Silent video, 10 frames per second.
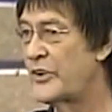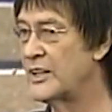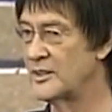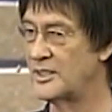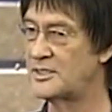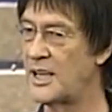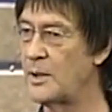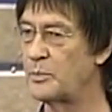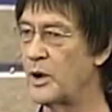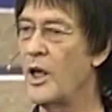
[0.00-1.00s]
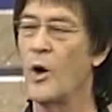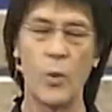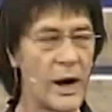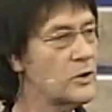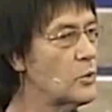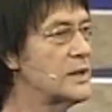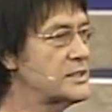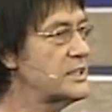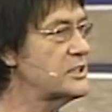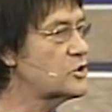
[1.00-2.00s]
filled the temple. What
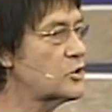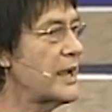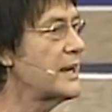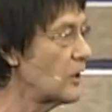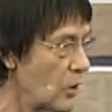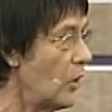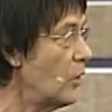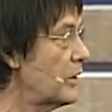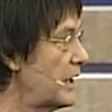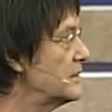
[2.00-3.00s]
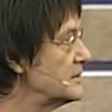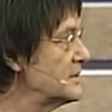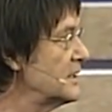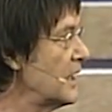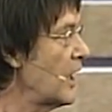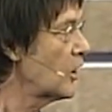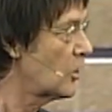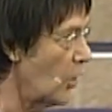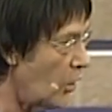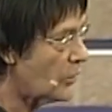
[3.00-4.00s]
was his train? Glory.
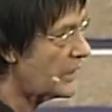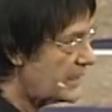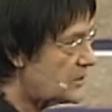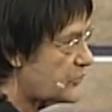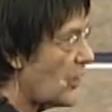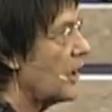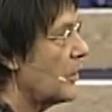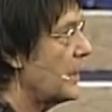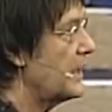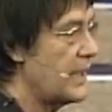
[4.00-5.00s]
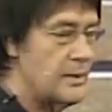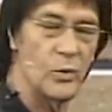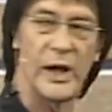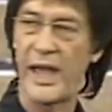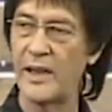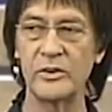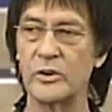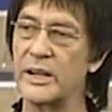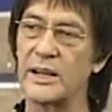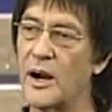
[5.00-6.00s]
Glory is following him
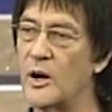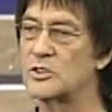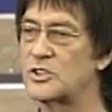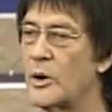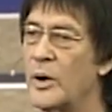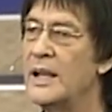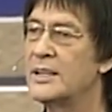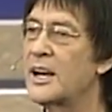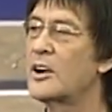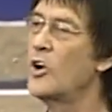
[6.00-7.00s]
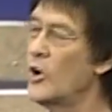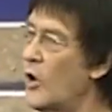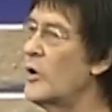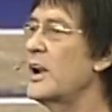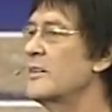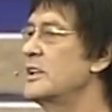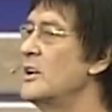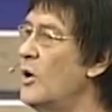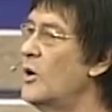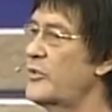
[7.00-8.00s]
wherever he goes. So the glory of the
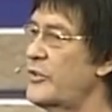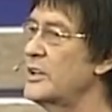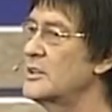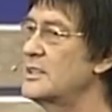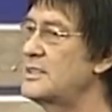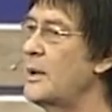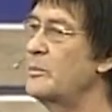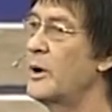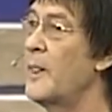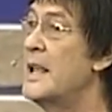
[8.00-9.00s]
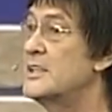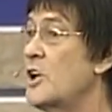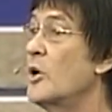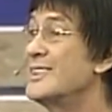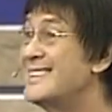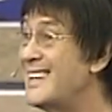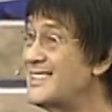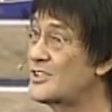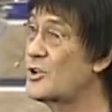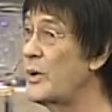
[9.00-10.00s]
Lord filled the temple. So
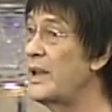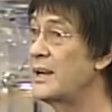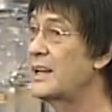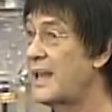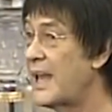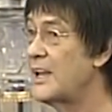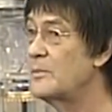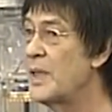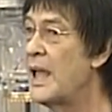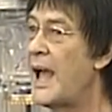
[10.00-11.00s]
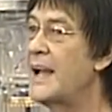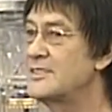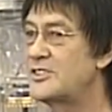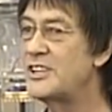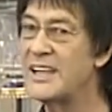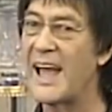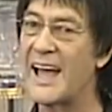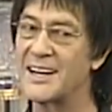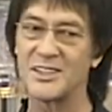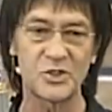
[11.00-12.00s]
this queen came and she
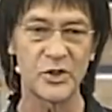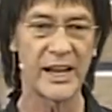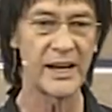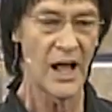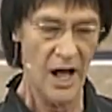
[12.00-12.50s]
had a train